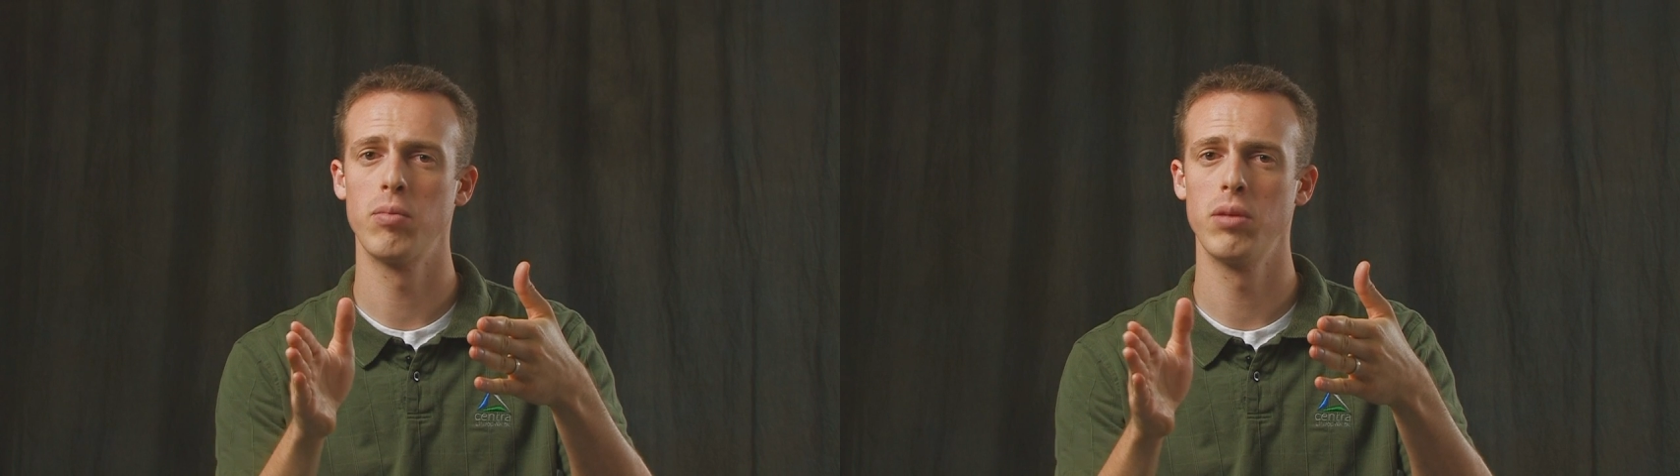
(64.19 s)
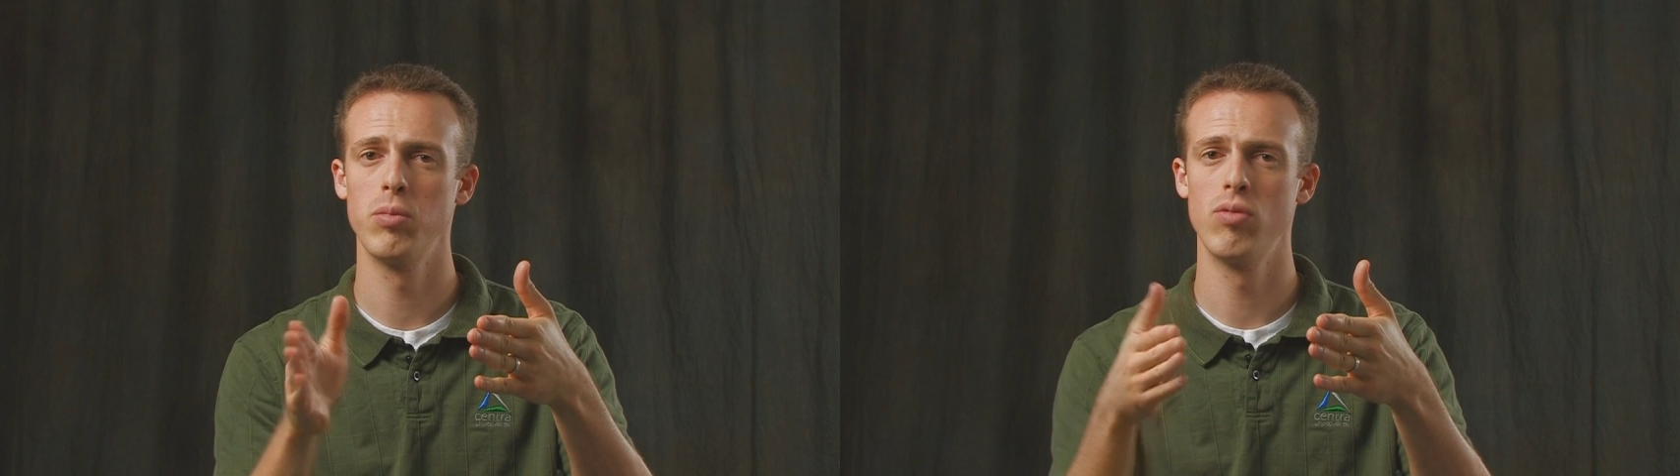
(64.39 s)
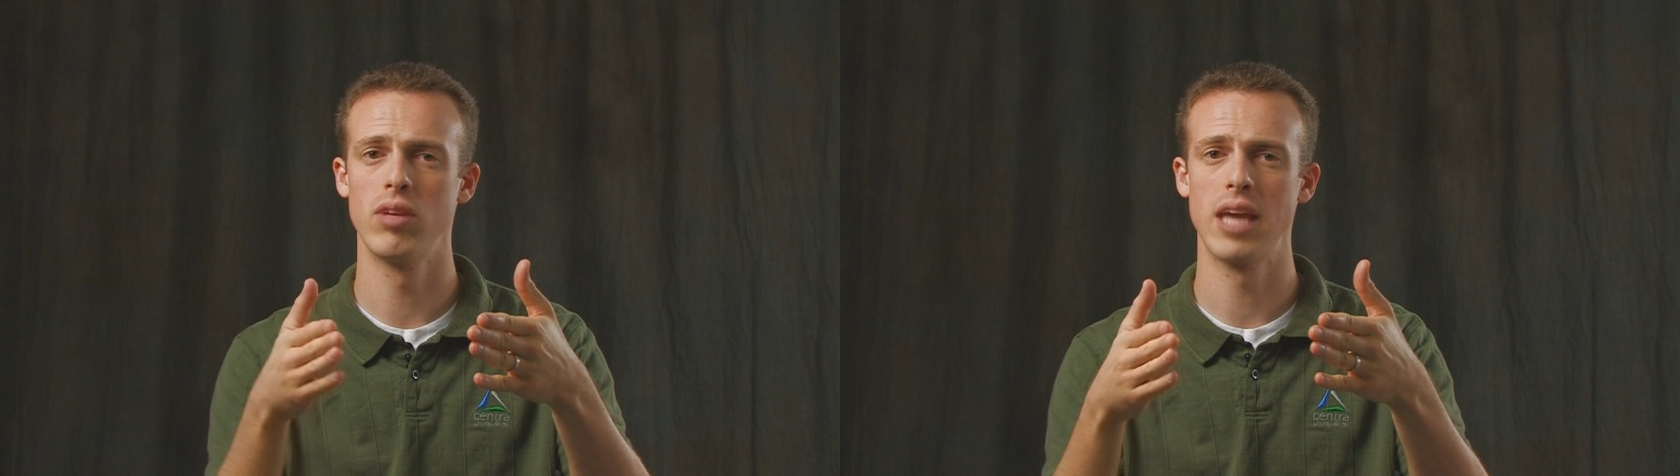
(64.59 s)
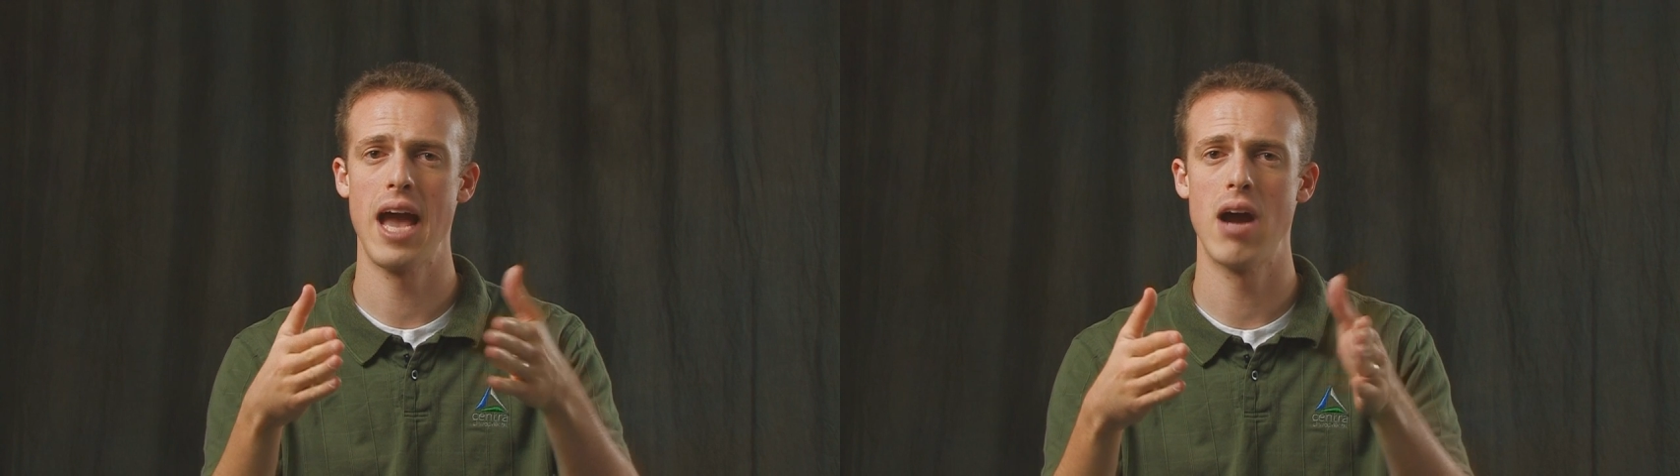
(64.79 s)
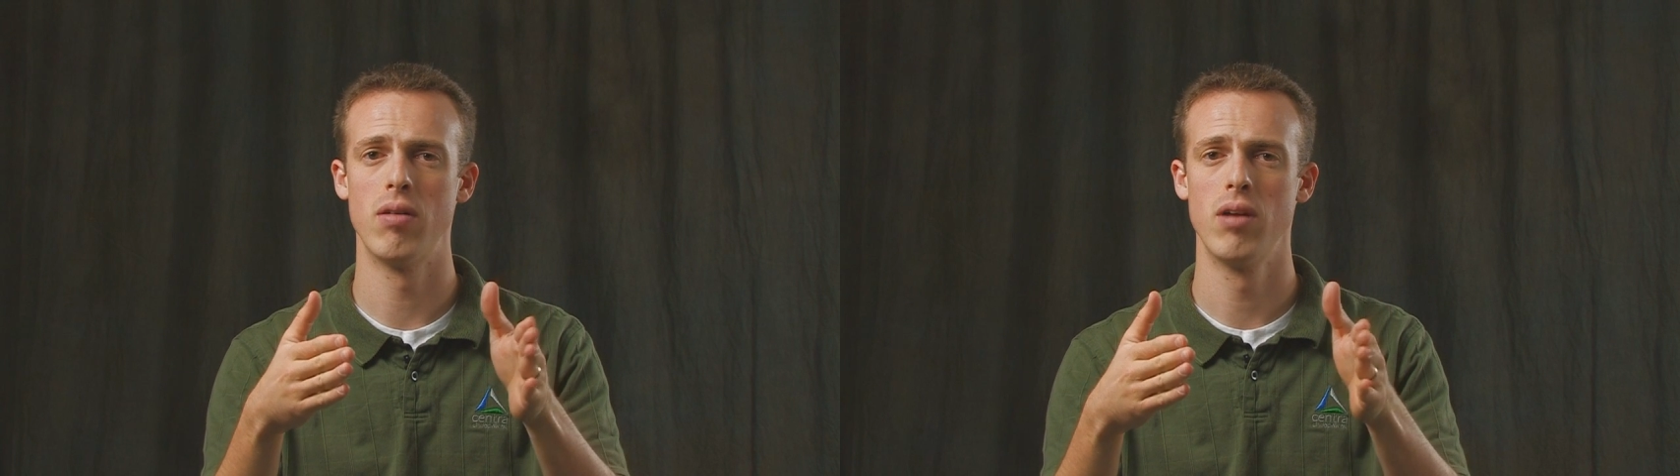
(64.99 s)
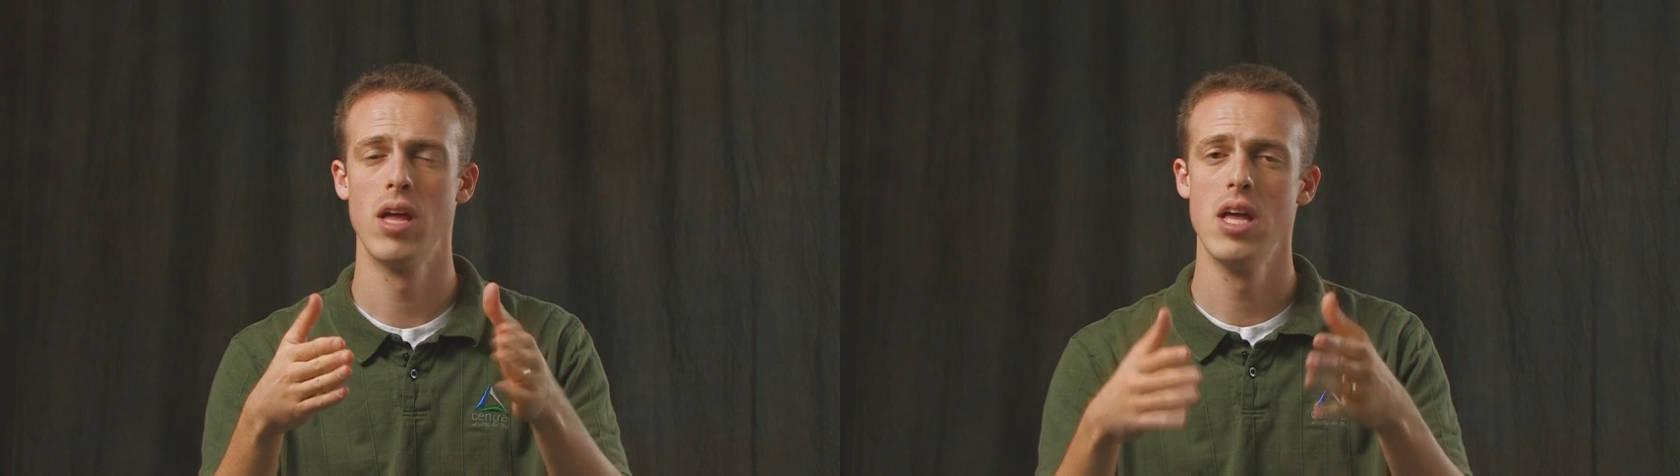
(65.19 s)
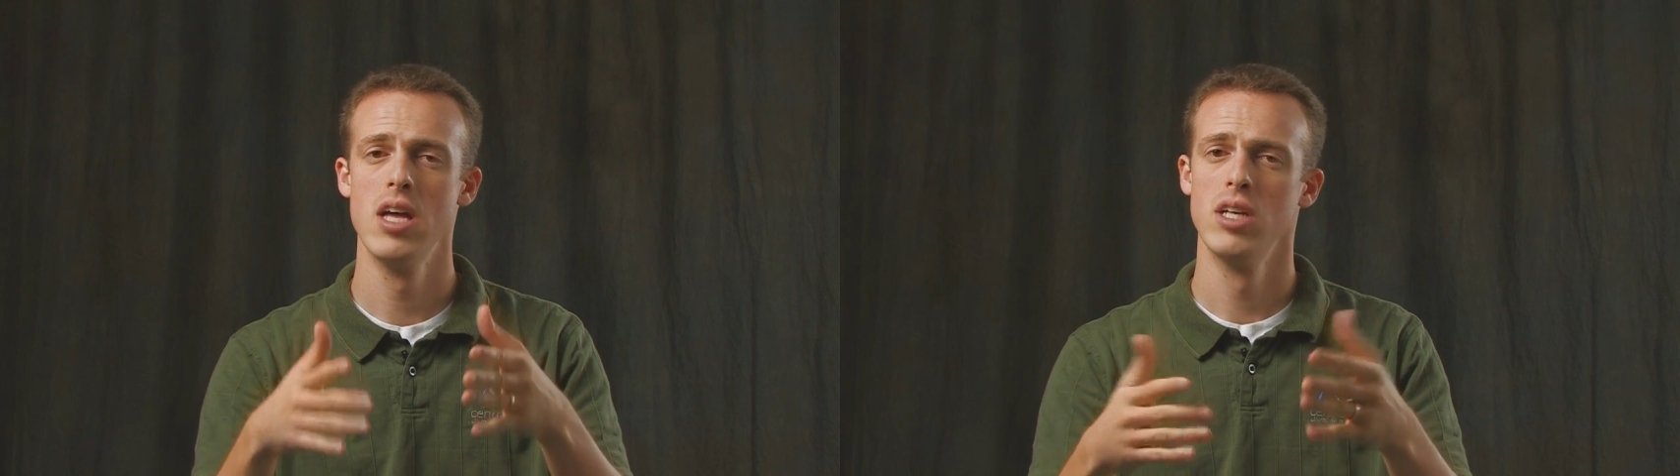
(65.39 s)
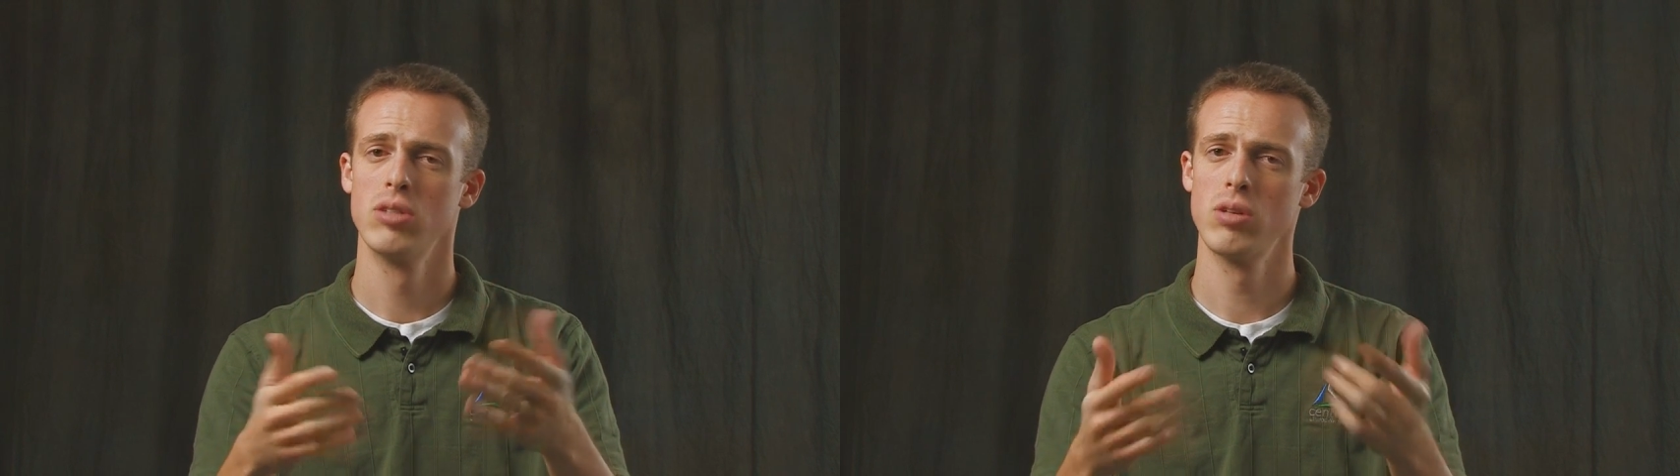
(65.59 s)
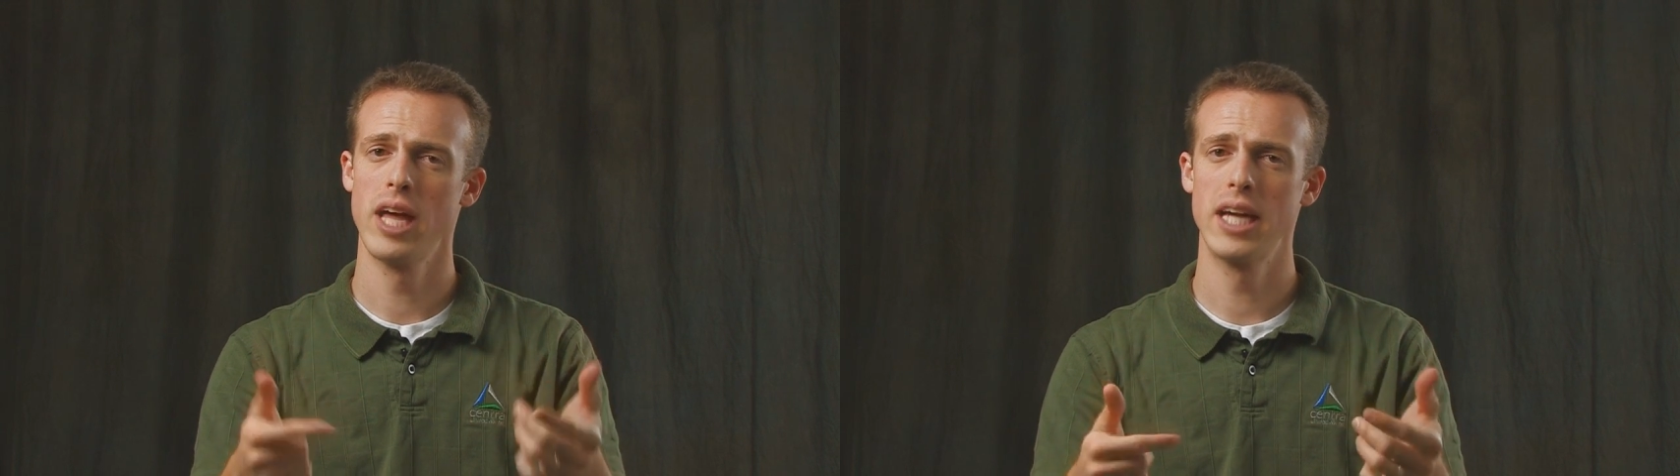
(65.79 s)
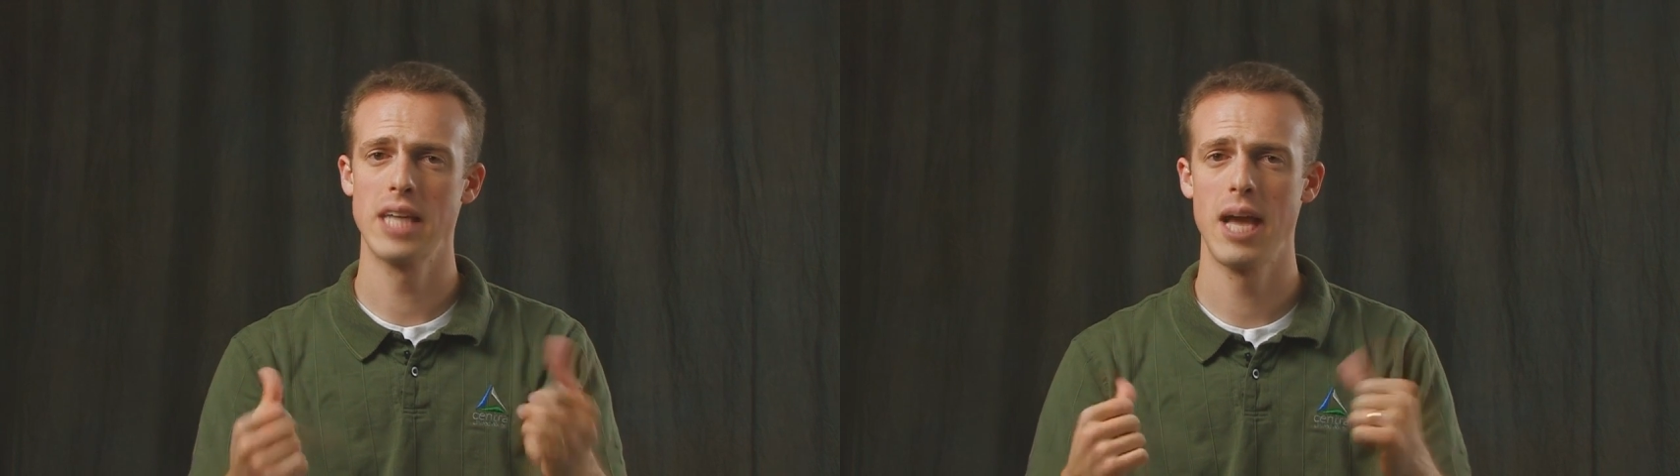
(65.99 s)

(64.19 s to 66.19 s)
and be moving out. So a lot of